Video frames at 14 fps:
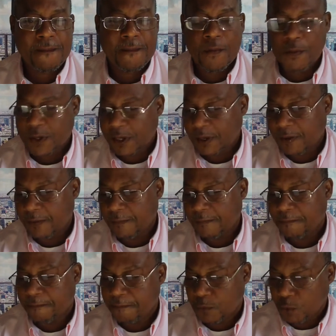Okay?
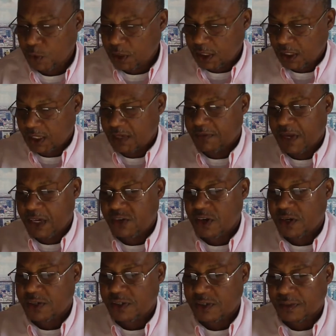You need to leave that
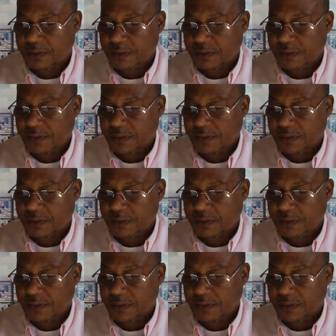church.